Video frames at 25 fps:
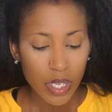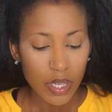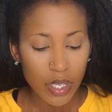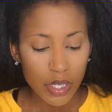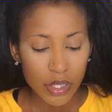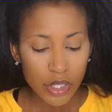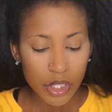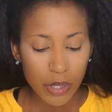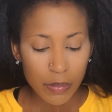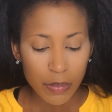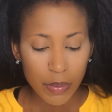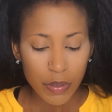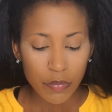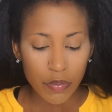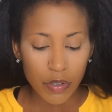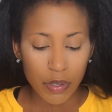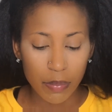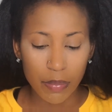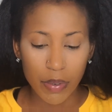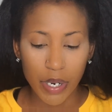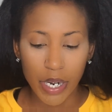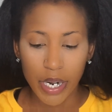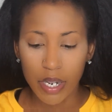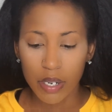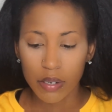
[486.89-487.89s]
Let's jump over to
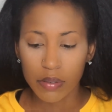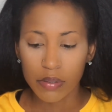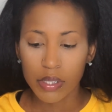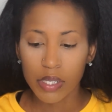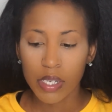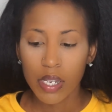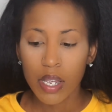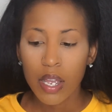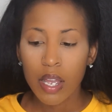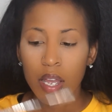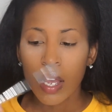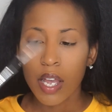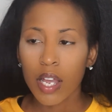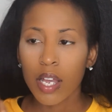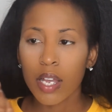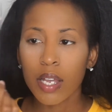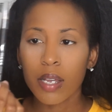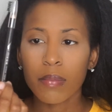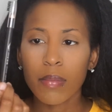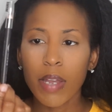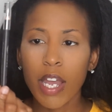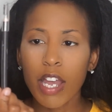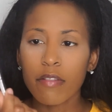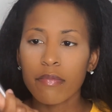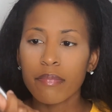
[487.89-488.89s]
brows.
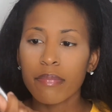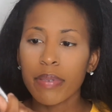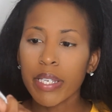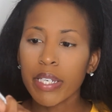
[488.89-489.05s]
I've